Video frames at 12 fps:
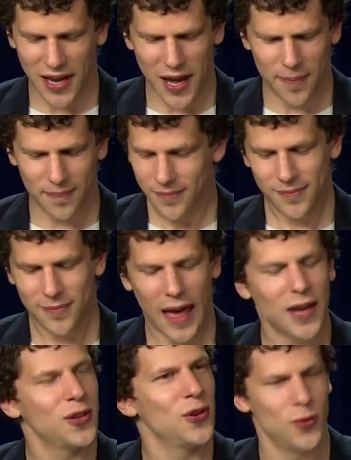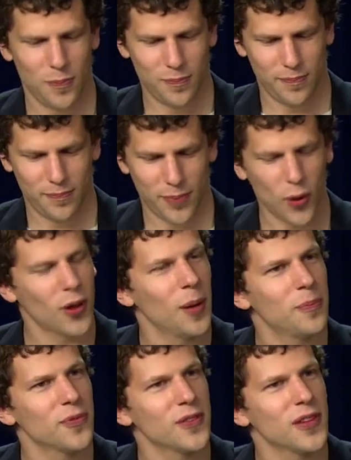How did you bulk
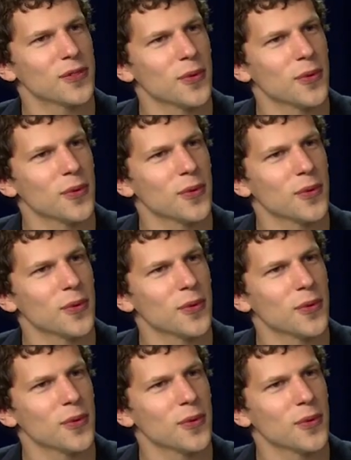up for this